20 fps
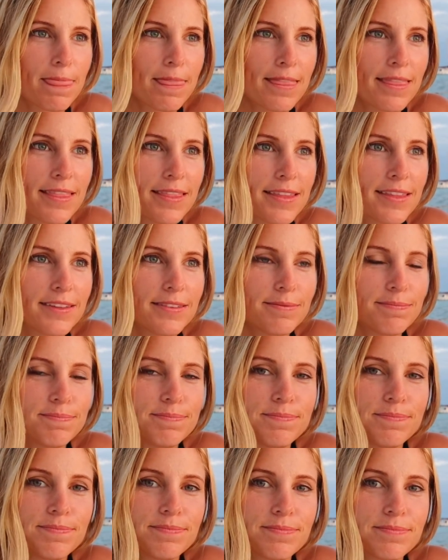
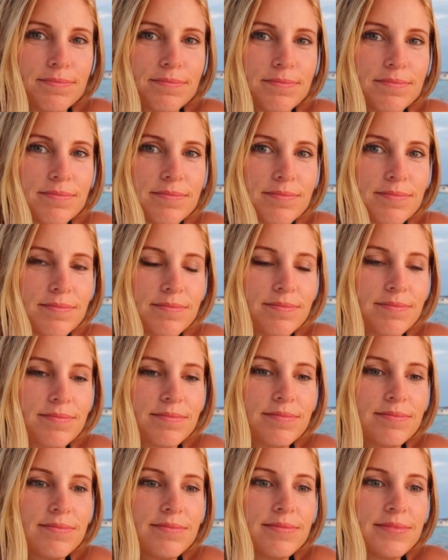
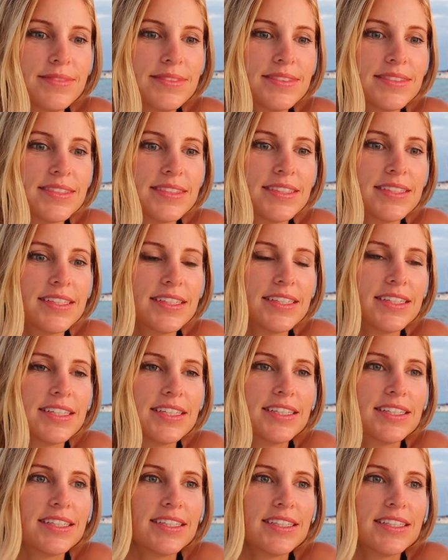
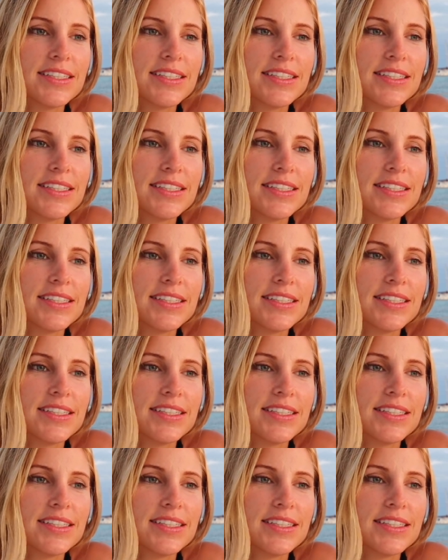This person isn't speaking.